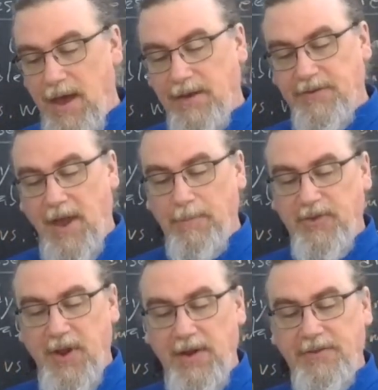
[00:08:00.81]
Some
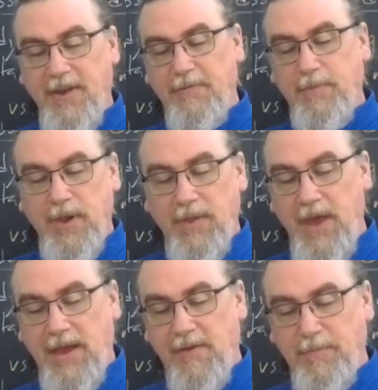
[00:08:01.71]
studies
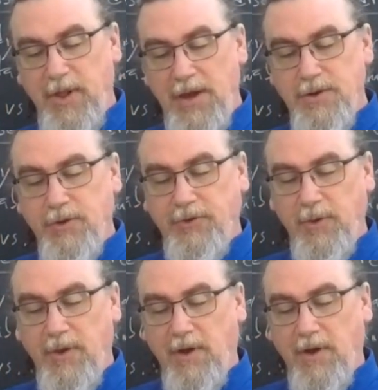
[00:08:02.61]
that give pleasure soothe